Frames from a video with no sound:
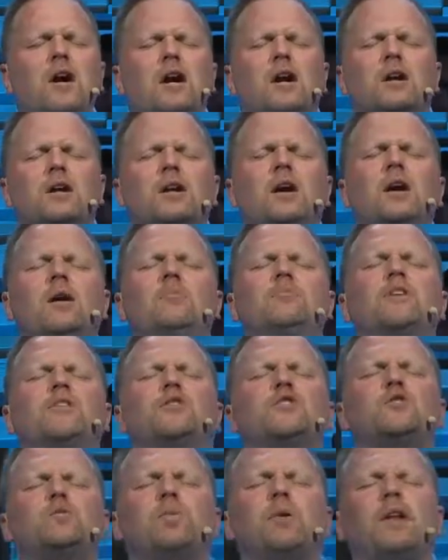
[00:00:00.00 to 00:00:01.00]
come to
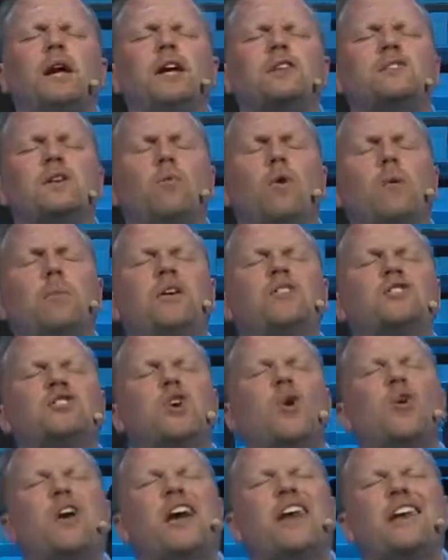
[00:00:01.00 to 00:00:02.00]
this place, that we be
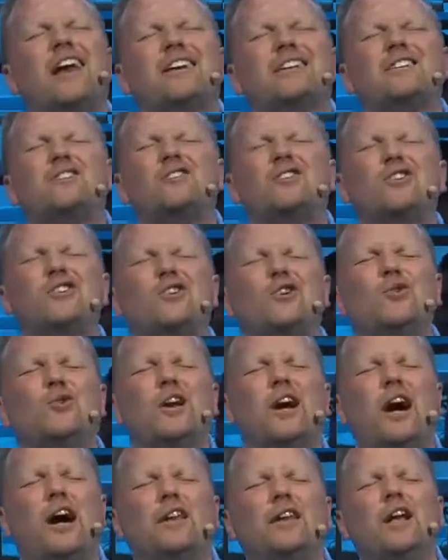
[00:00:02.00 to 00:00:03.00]
so connected to you,
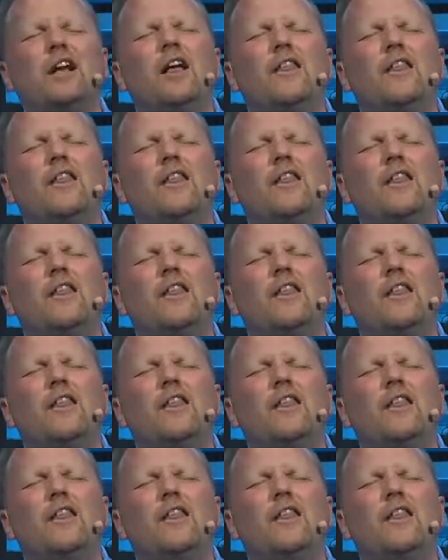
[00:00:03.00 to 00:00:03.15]
God,